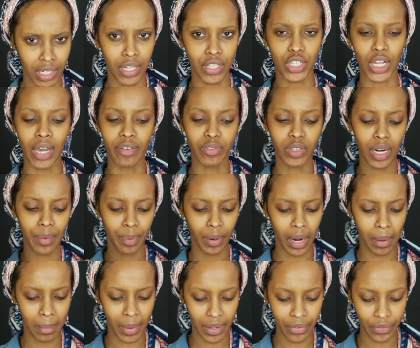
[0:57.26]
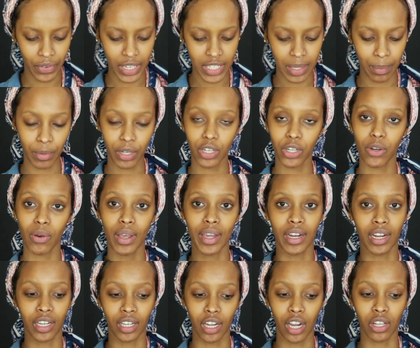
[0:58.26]
So after I prime my face, I'm going to go ahead
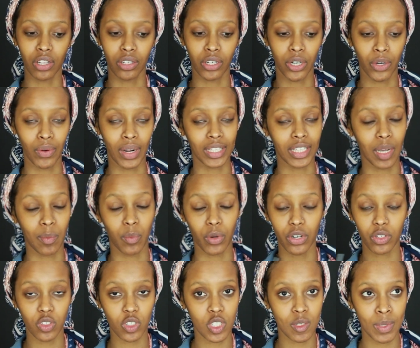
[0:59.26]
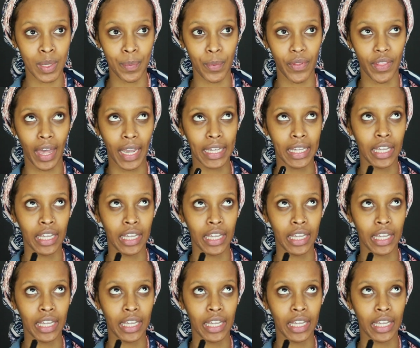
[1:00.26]
and color correct. I'm one of those people that